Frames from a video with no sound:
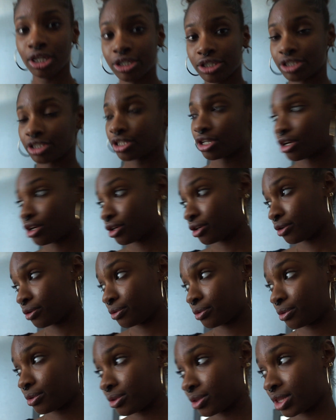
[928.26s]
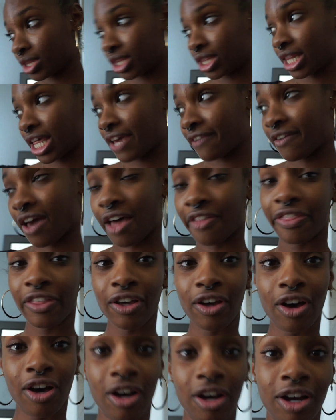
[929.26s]
So they've got the
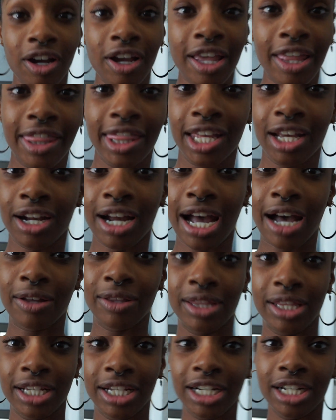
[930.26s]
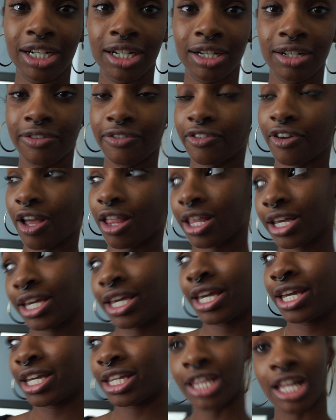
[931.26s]
car and they're out there
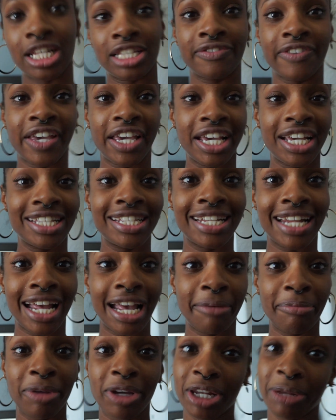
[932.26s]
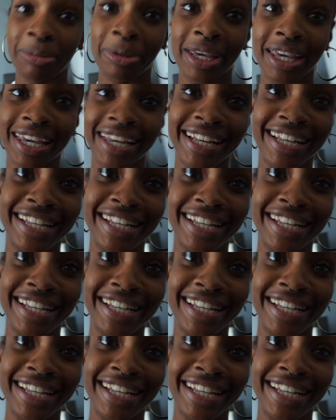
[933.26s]
frolicking in Las Vegas, and I am gonna be